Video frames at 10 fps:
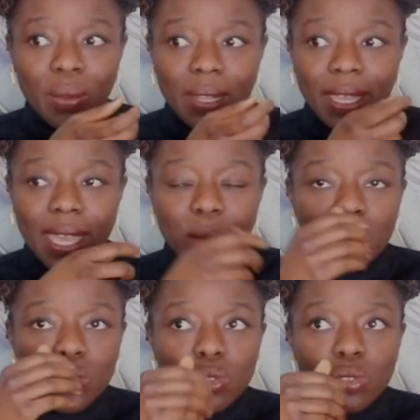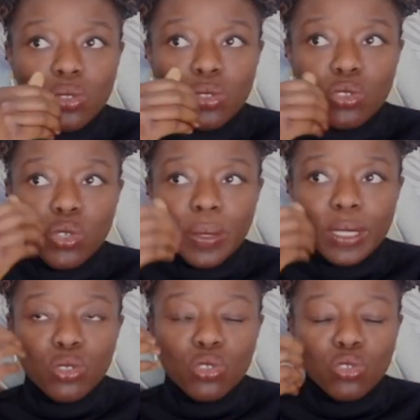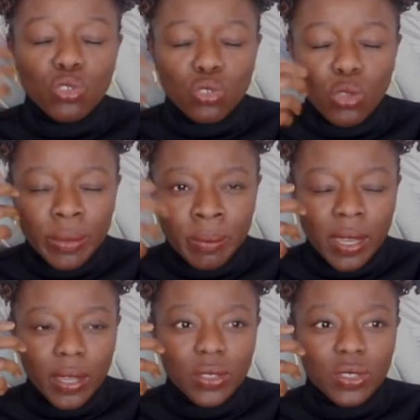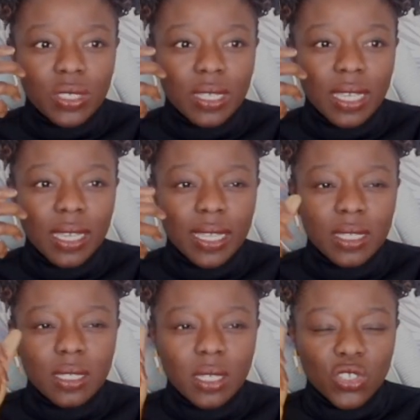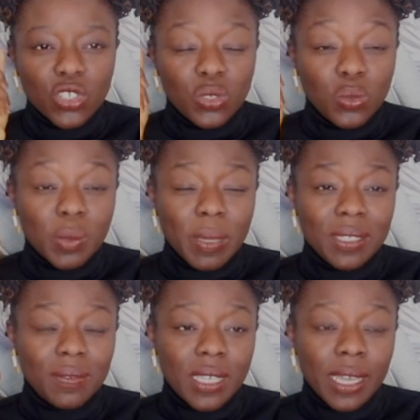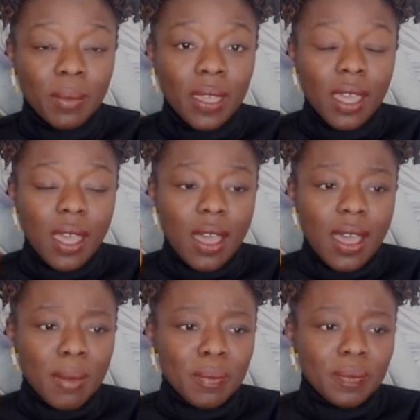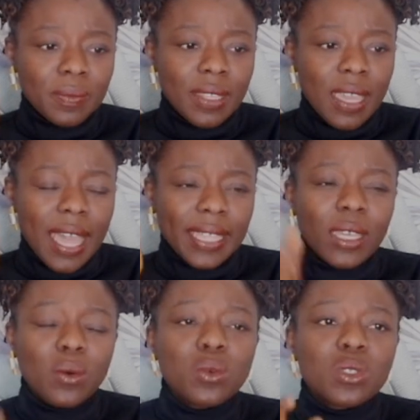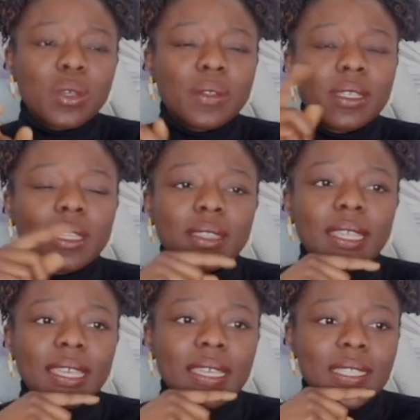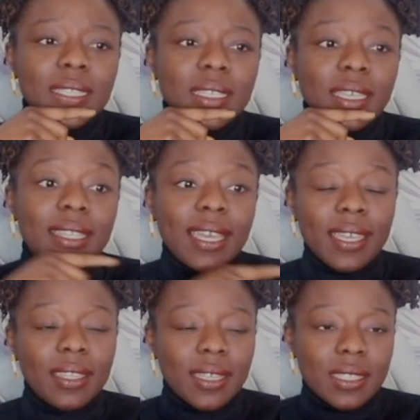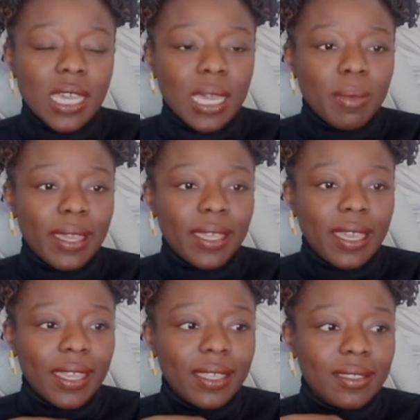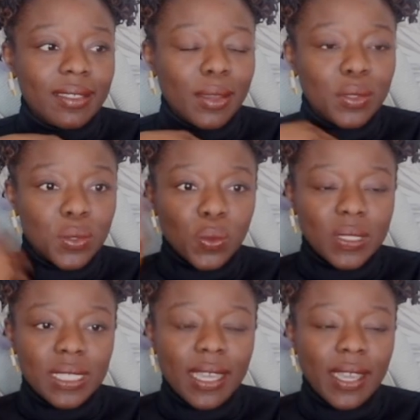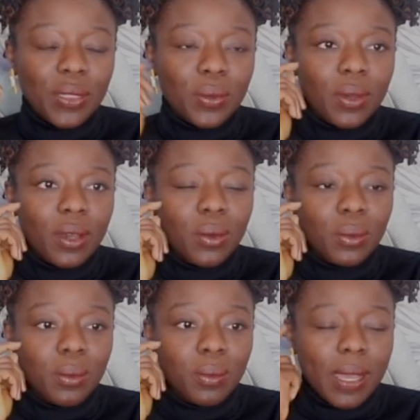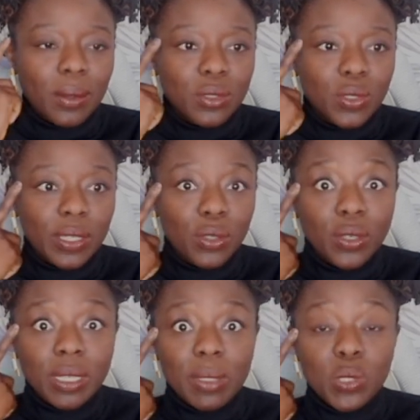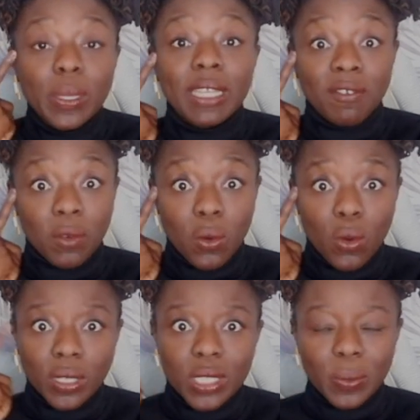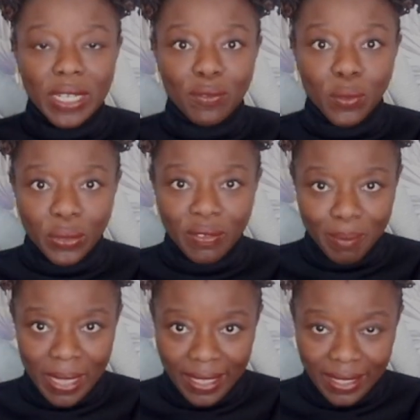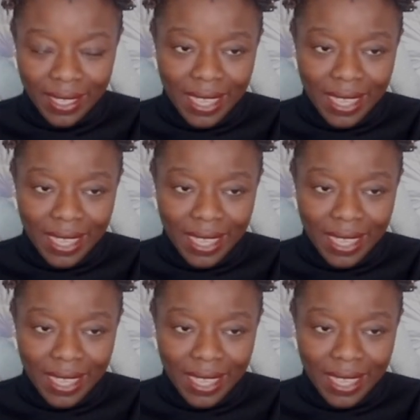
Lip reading: Like, I was doing so much in such a short space of time. I think also another thing is, in that time, I there was one day I thought, oh wow, Doyin, you're going to be 24 on the 24th of May.